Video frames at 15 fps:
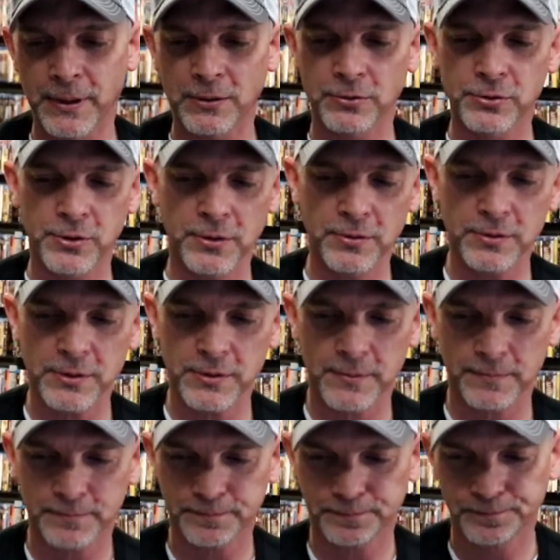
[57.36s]
Beetlejuice.
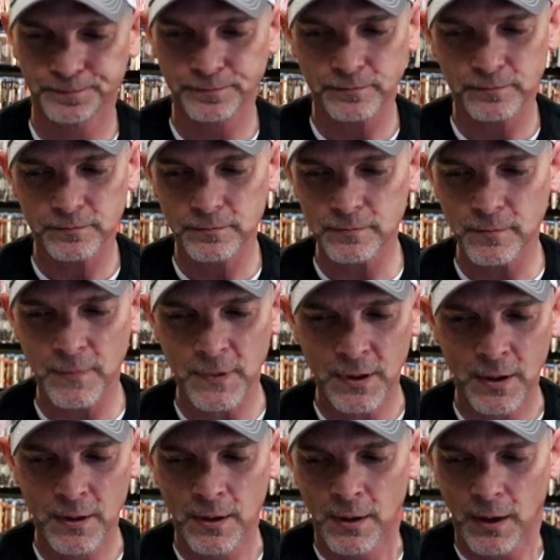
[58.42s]

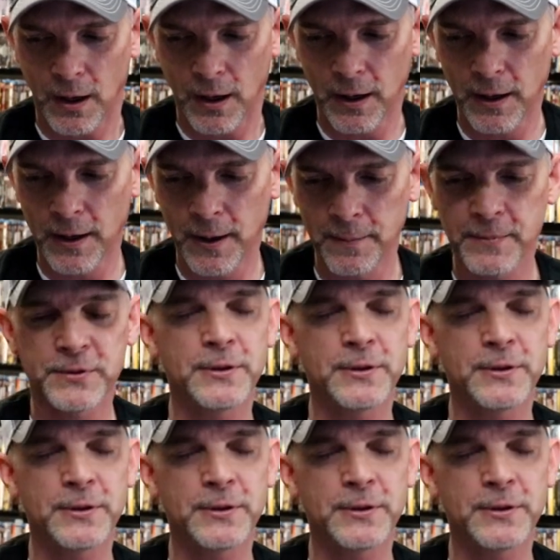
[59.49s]
Um,